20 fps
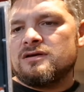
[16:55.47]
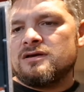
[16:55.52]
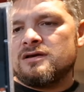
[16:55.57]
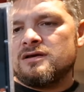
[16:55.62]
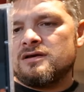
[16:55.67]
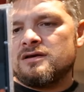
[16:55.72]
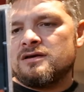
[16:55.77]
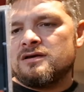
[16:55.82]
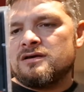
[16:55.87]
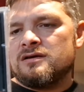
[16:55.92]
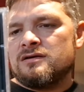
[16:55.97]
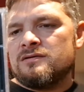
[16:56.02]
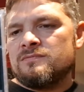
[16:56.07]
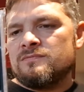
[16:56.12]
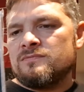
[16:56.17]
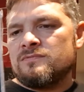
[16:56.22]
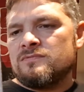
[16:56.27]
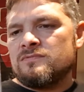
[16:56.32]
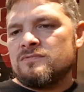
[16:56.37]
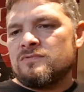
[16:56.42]

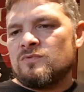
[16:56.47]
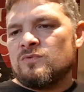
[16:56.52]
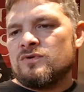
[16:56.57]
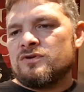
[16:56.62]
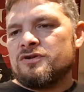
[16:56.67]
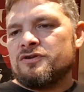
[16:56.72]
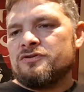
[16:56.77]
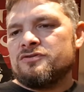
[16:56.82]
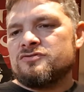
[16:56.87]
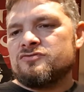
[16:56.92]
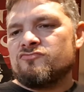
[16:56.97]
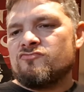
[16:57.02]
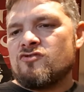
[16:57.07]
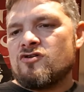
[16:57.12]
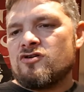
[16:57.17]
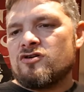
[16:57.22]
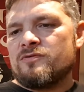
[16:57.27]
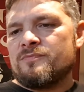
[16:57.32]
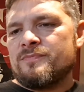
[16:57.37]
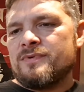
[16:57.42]
um, I Want You to
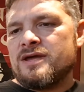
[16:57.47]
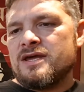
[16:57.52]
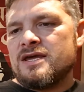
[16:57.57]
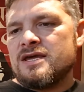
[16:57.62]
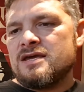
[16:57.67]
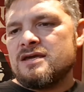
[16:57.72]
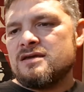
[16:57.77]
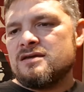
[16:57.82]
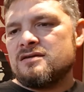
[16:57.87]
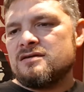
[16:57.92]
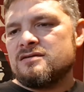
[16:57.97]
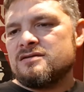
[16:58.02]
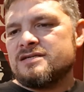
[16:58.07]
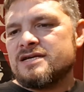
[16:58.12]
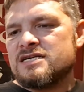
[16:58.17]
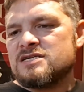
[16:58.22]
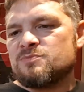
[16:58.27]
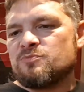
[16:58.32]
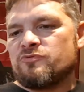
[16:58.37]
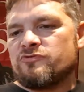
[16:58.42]
Rock Me,
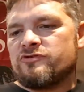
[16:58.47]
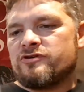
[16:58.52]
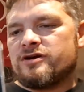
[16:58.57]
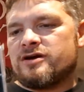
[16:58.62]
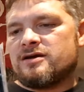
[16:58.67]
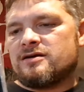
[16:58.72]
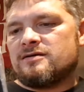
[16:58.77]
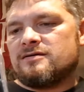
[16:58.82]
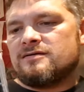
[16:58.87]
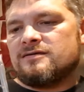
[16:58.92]
Desperate,